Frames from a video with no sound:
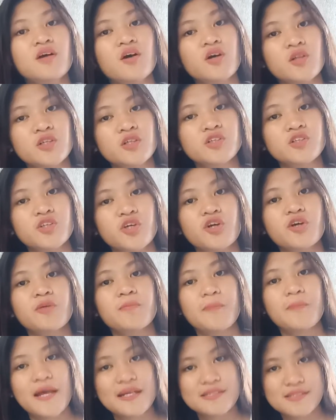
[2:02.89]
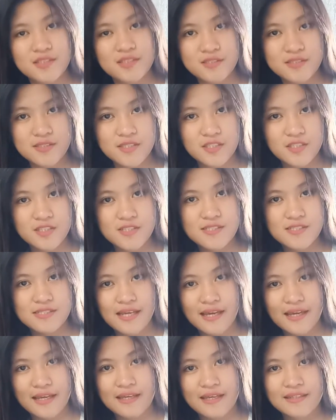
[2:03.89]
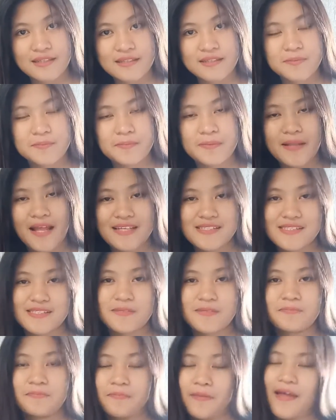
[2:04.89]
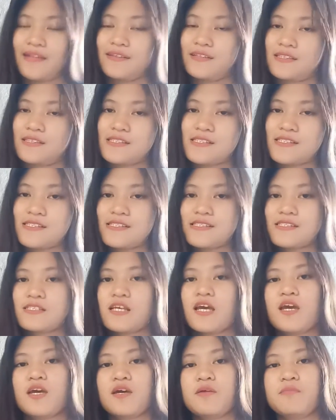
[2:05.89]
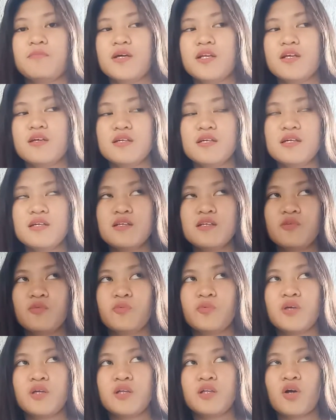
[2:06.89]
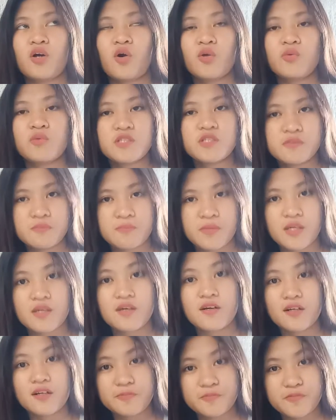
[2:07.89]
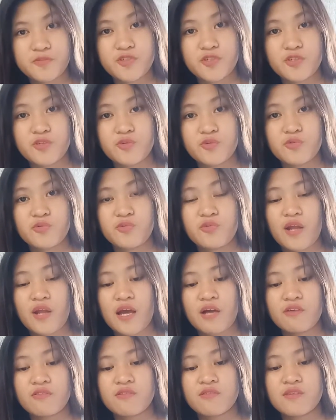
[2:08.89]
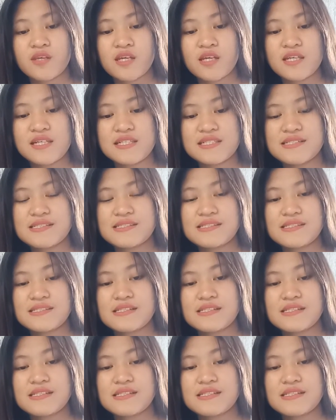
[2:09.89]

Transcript: color to your plastic containers and plastic bags. But it will always be up to you. Now the thing is,